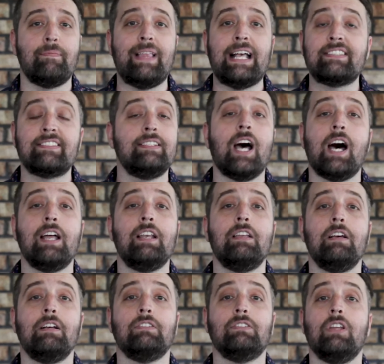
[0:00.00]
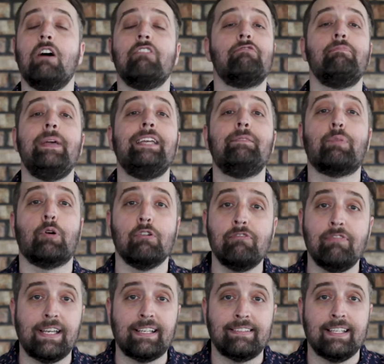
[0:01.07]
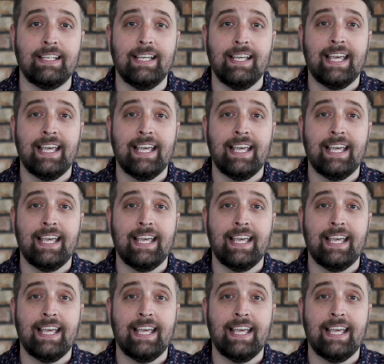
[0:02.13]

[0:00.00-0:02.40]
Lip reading: That's not love made perfect.